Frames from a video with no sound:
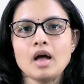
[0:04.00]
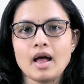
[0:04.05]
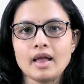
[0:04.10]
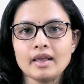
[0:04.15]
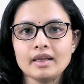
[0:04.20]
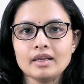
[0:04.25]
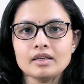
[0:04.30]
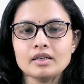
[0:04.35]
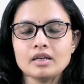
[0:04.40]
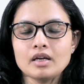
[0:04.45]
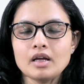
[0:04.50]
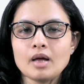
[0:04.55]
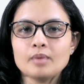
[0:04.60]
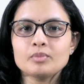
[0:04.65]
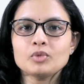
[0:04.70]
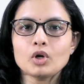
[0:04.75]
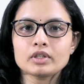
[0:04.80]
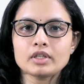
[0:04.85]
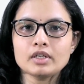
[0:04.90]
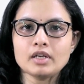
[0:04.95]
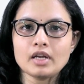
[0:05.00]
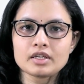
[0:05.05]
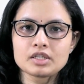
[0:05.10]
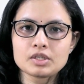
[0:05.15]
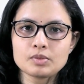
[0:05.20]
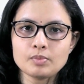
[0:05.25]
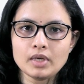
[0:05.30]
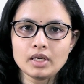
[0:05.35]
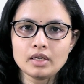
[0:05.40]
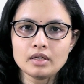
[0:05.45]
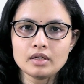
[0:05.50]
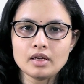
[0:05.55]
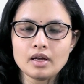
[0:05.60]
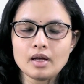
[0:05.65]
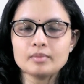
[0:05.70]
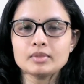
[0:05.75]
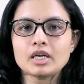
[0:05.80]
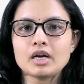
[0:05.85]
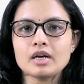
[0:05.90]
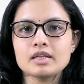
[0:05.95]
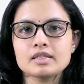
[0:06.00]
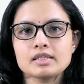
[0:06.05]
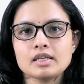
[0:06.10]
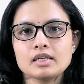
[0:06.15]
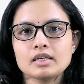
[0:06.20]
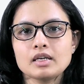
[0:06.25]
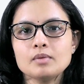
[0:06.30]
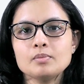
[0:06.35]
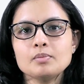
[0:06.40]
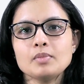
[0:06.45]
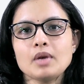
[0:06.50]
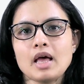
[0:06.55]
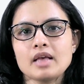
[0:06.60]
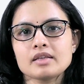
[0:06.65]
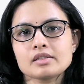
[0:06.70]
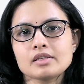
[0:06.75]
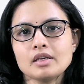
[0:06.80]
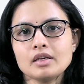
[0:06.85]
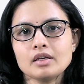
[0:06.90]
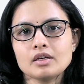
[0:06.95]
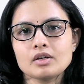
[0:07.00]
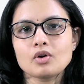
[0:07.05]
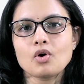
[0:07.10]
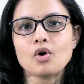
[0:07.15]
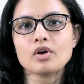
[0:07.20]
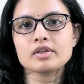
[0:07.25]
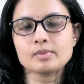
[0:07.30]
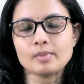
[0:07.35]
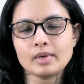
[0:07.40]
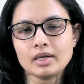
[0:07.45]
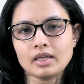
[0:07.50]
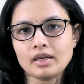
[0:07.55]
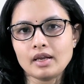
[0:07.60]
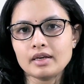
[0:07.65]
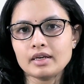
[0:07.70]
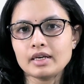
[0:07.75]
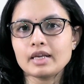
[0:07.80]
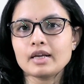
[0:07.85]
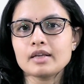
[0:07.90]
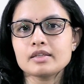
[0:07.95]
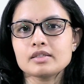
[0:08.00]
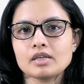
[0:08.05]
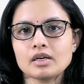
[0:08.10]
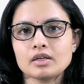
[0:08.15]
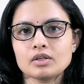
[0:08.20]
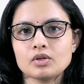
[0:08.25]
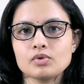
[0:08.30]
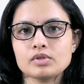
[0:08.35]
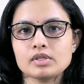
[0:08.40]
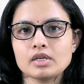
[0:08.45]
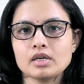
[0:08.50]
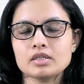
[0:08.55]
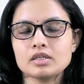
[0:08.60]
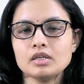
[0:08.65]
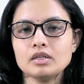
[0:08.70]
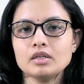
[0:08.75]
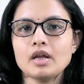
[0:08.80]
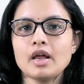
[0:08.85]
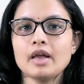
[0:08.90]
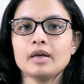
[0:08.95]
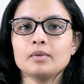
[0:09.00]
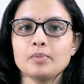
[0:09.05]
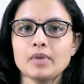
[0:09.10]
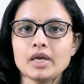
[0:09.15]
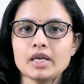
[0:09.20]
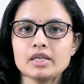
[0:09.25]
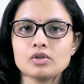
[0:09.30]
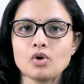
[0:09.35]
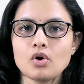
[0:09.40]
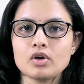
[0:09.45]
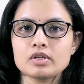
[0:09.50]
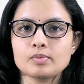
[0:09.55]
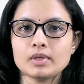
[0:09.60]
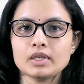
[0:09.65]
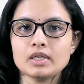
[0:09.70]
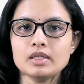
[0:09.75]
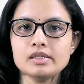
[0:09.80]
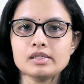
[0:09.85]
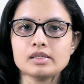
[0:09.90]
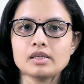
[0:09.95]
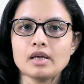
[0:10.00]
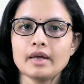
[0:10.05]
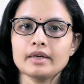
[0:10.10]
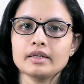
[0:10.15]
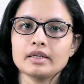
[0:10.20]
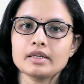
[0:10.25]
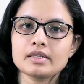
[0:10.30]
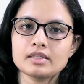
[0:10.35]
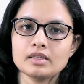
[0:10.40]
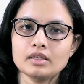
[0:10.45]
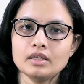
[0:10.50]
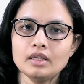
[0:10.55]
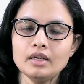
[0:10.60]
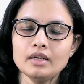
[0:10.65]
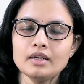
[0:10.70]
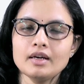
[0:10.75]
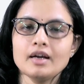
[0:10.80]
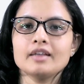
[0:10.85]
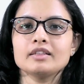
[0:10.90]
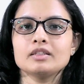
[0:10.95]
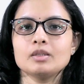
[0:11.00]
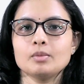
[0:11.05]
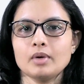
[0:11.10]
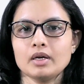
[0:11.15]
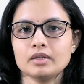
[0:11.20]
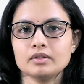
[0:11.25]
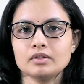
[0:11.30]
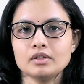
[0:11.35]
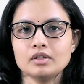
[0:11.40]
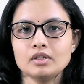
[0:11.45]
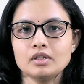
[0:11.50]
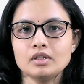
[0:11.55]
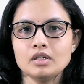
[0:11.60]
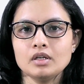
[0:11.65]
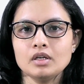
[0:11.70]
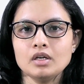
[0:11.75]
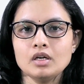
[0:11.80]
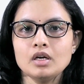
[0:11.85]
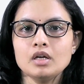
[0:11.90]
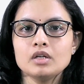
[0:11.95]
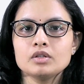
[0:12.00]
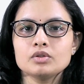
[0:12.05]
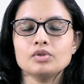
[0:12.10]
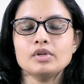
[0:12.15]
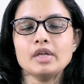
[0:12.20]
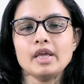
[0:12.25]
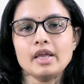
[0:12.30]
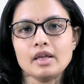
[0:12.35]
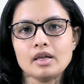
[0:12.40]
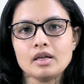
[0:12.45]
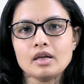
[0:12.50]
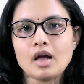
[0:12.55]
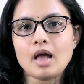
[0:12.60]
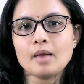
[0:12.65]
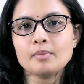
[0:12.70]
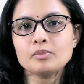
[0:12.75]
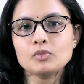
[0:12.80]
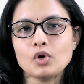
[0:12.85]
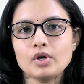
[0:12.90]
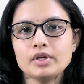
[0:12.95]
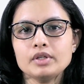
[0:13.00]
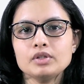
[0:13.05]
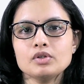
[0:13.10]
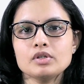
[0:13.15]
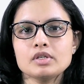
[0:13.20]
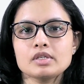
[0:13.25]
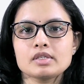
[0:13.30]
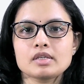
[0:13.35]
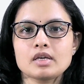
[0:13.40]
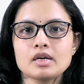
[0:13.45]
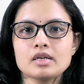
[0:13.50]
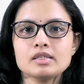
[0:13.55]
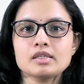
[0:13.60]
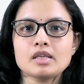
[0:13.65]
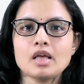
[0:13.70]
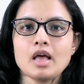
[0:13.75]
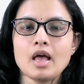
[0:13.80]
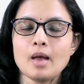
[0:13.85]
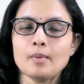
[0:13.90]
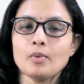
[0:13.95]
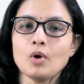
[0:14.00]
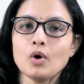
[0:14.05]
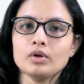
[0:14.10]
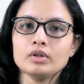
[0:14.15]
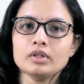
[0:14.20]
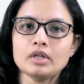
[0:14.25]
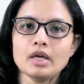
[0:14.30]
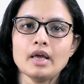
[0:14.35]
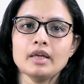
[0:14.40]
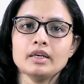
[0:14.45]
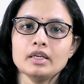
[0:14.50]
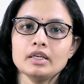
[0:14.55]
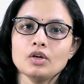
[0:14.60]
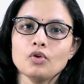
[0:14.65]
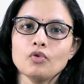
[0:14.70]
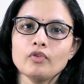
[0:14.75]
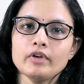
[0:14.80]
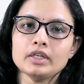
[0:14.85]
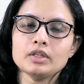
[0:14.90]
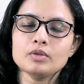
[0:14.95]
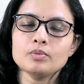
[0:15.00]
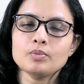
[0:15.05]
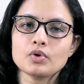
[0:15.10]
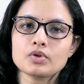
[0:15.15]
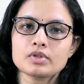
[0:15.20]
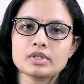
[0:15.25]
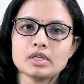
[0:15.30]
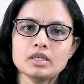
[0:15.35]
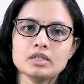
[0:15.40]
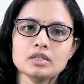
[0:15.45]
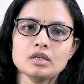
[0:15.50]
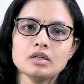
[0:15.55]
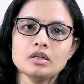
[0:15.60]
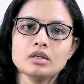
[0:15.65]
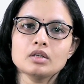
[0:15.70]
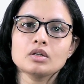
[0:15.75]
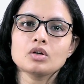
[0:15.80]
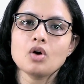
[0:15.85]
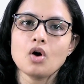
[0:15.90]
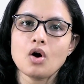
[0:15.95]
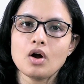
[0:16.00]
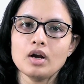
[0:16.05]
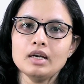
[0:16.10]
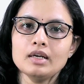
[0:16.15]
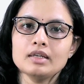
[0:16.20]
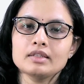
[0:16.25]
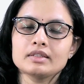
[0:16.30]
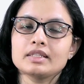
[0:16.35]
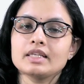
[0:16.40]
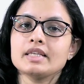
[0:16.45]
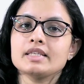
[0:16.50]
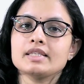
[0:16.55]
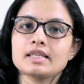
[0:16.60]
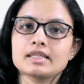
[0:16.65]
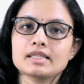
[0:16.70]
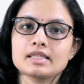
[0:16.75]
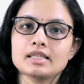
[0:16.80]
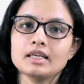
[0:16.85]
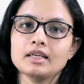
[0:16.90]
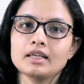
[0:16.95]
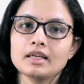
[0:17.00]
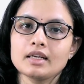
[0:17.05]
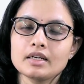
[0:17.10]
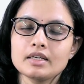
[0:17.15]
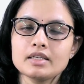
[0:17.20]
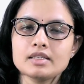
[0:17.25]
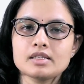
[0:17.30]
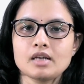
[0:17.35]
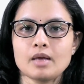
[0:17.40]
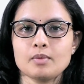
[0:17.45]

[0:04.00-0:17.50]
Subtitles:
Hi, I'm Dr. Lakshmi. I'm the consultant plastic, cosmetic and reconstructive surgeon at Pace Hospitals, Hightech City, Hyderabad. Today, I'm going to discuss about an innovative procedure called 360 degrees